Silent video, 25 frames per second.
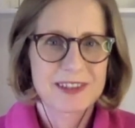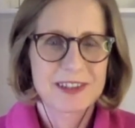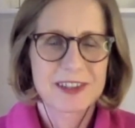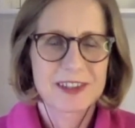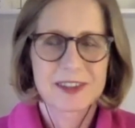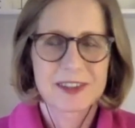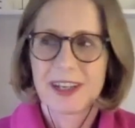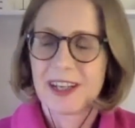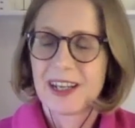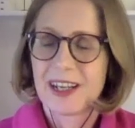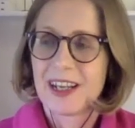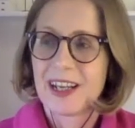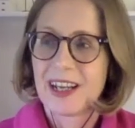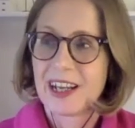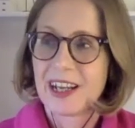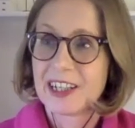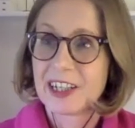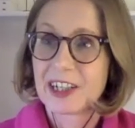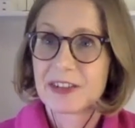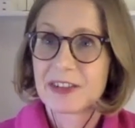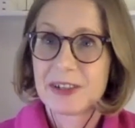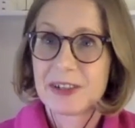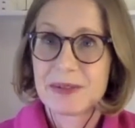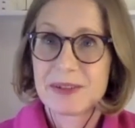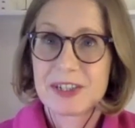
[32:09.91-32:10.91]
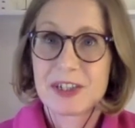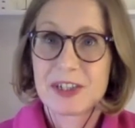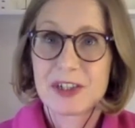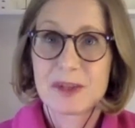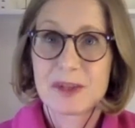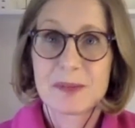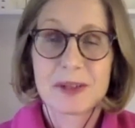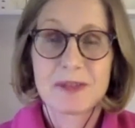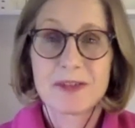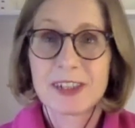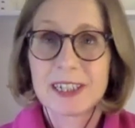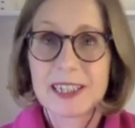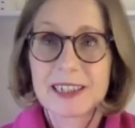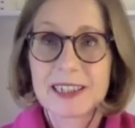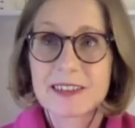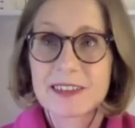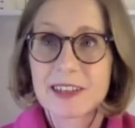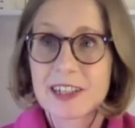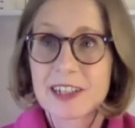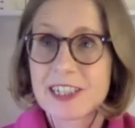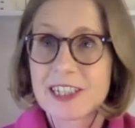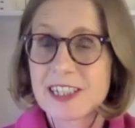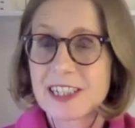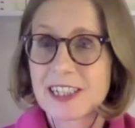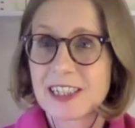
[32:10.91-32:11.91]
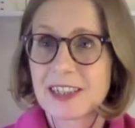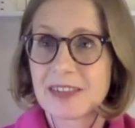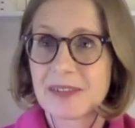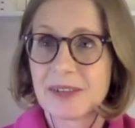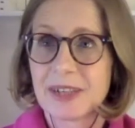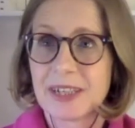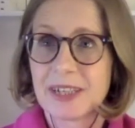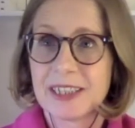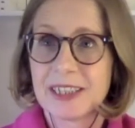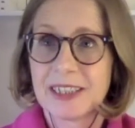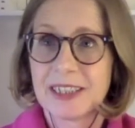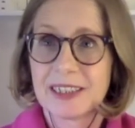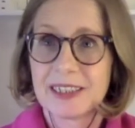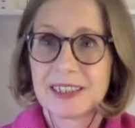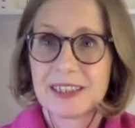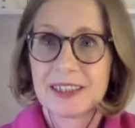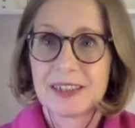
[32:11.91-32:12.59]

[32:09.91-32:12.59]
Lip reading: Look, and agree with you, it'll be really exciting when